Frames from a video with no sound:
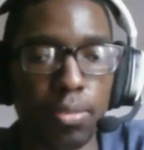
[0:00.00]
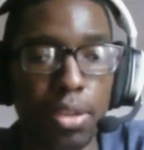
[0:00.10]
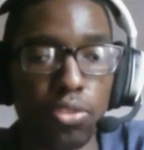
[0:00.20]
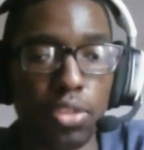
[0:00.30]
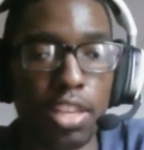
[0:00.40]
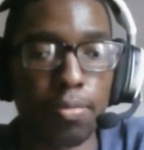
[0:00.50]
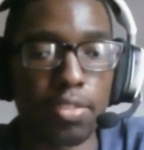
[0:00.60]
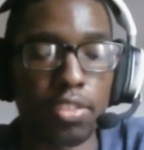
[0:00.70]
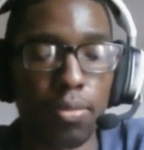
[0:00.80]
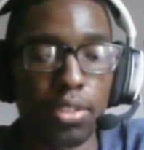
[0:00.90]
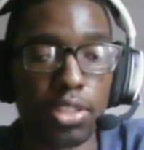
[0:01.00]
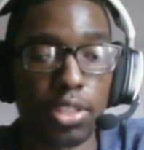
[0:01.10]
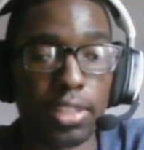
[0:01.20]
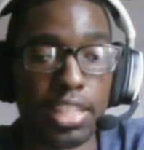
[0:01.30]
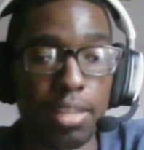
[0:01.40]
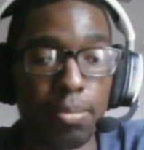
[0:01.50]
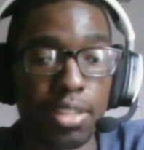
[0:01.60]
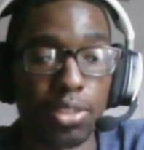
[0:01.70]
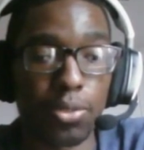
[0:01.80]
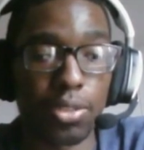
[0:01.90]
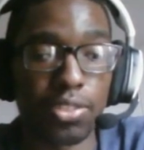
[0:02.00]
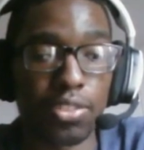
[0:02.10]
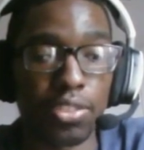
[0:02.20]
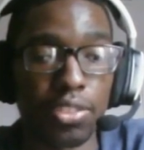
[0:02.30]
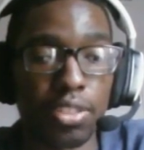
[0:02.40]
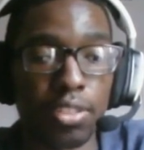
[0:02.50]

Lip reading: Master Hands be tied with Galeem, and of course,